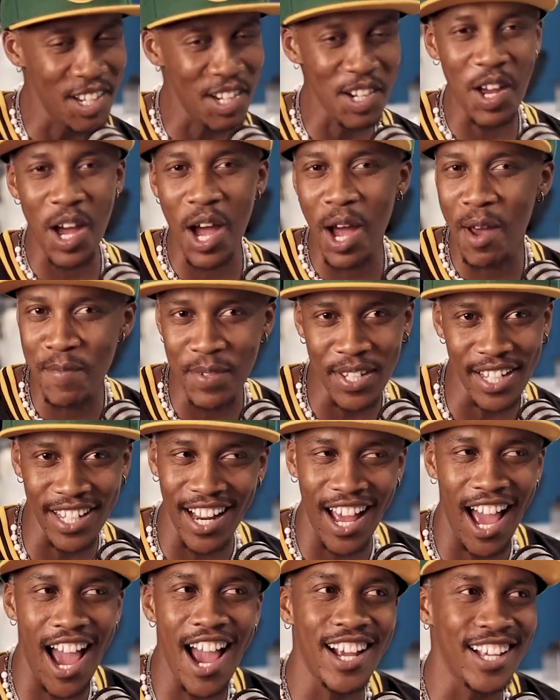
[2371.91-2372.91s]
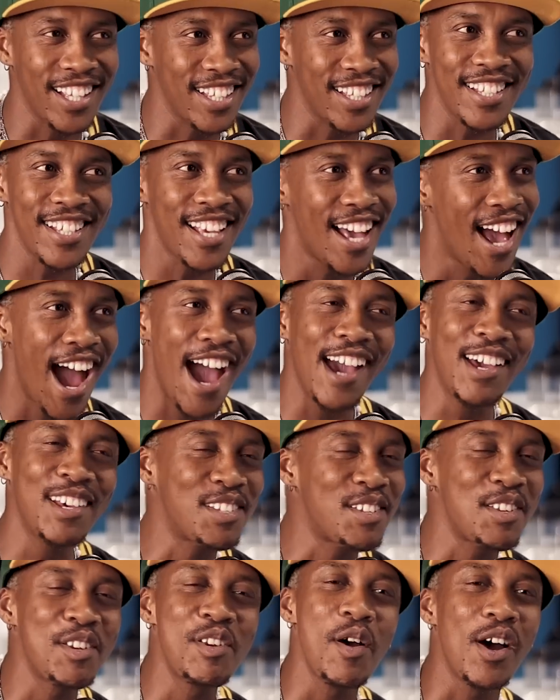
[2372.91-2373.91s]
you know what I mean? I I
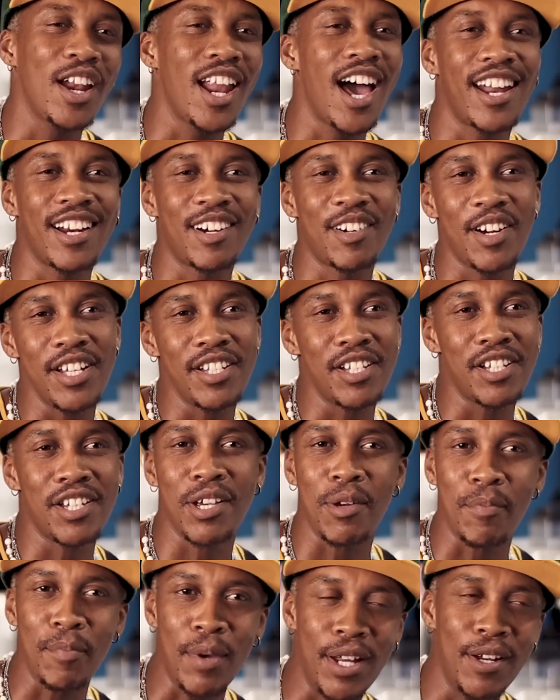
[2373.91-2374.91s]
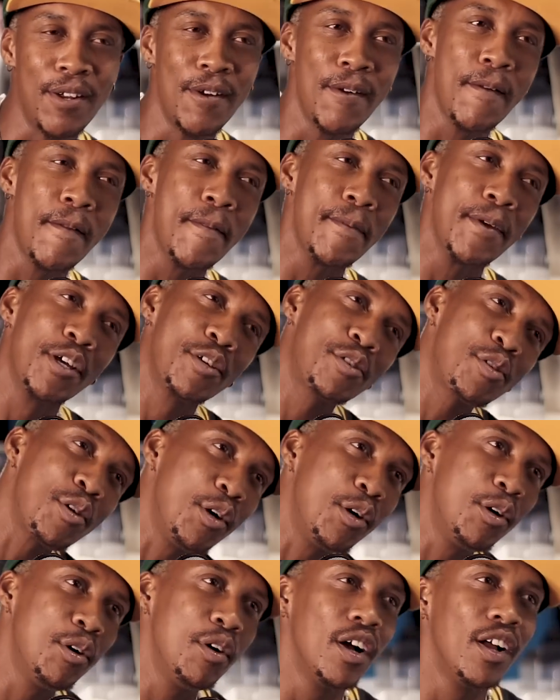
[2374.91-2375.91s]
used to do a lot of crazy shit. I feel man. you. I feel you.
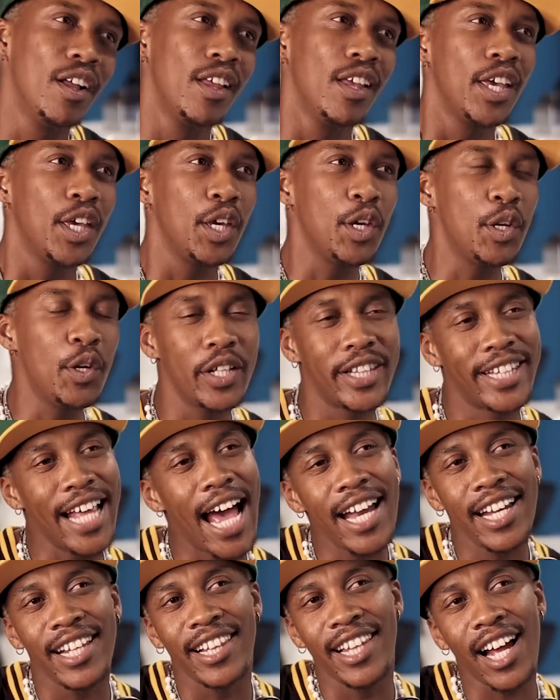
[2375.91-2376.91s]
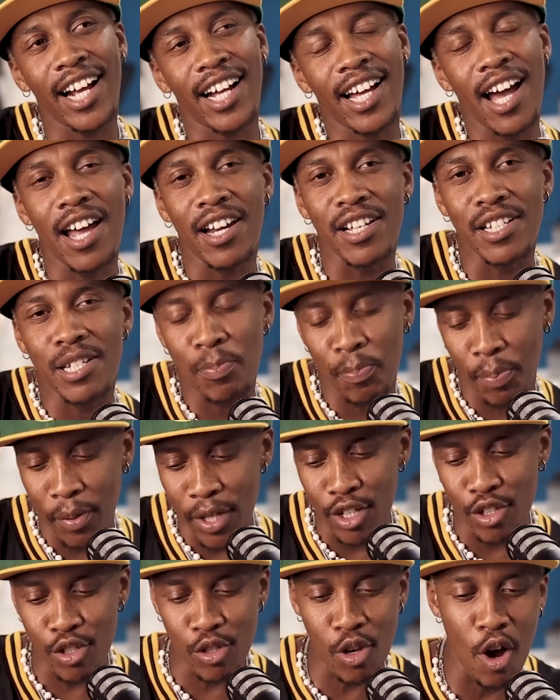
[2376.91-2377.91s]
So you know that that kind of
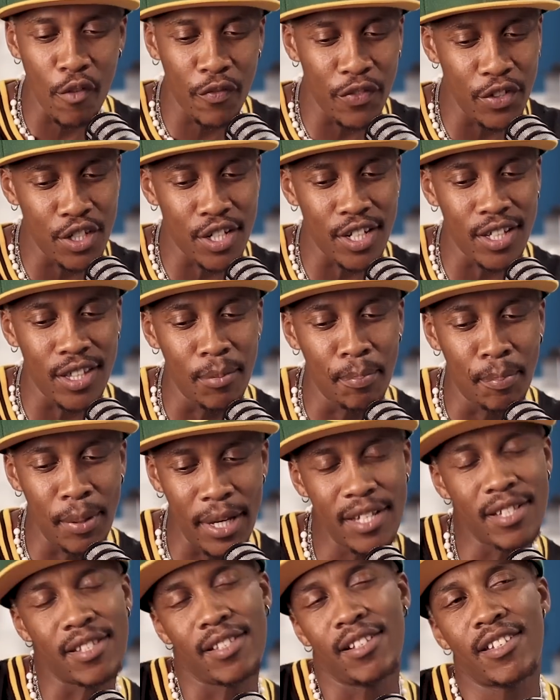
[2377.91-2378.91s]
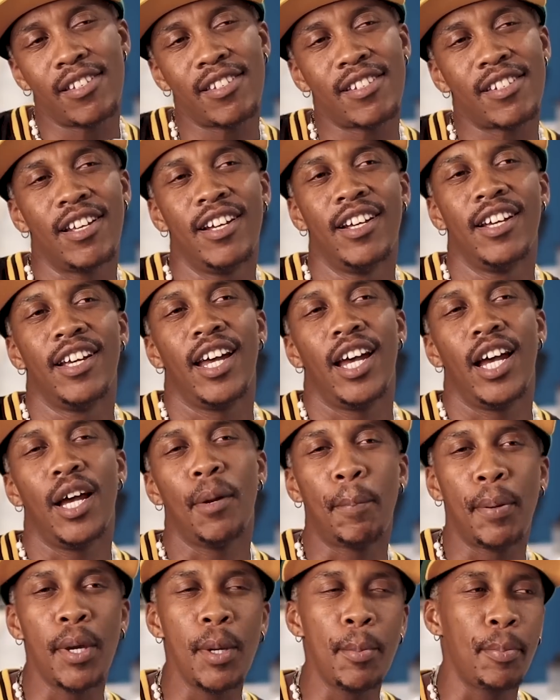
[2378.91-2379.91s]
spills off into the business,
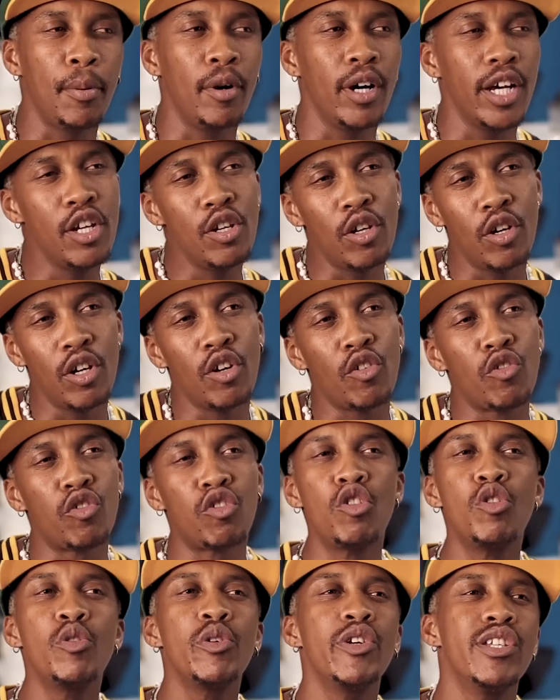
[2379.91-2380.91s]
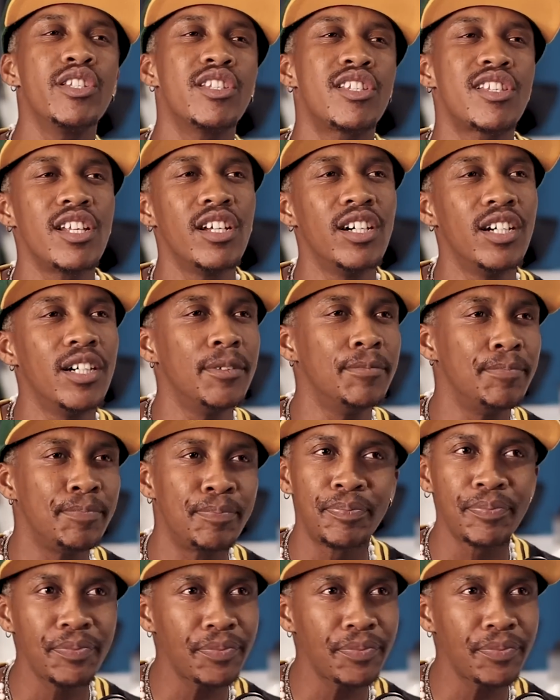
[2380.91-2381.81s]
and people, you know, it ruins the